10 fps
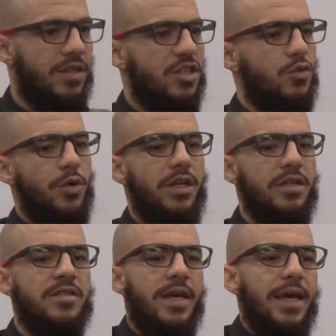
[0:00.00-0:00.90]
This is where
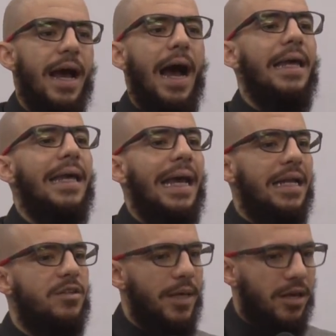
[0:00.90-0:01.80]
you can say, I
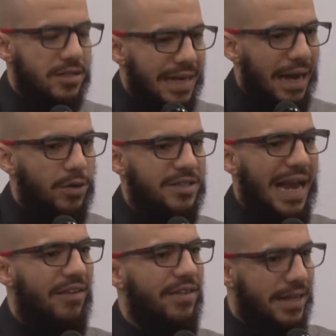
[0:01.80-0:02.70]
can't, because now
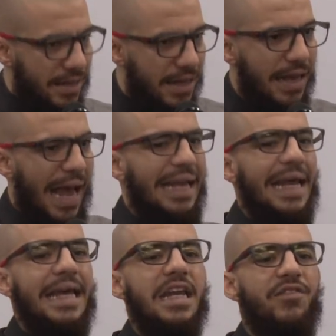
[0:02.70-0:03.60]
it's having
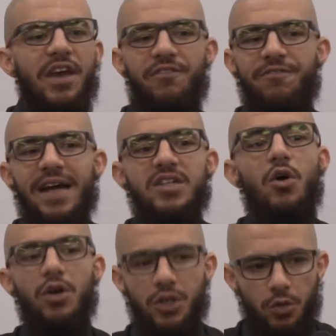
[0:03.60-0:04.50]
a negative
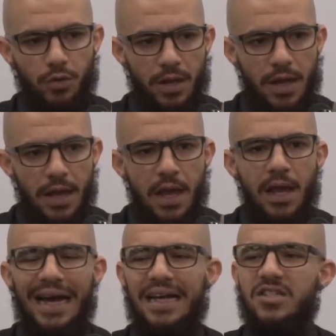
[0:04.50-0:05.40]
effect on you.
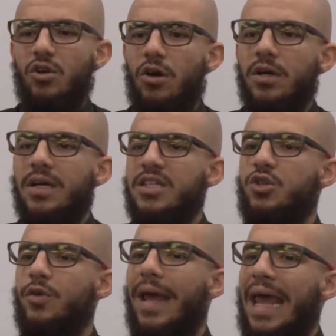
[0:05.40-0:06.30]
As long
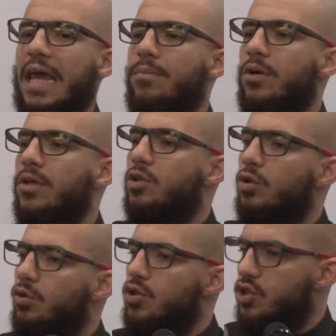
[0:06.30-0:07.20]
as you're able
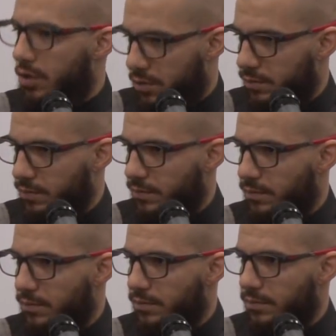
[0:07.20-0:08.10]
to do so,
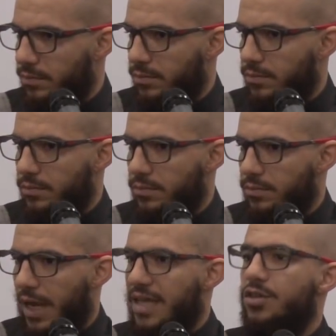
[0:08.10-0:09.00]

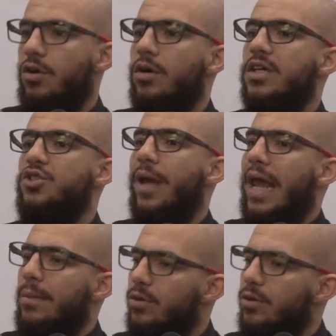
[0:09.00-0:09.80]
as long as you're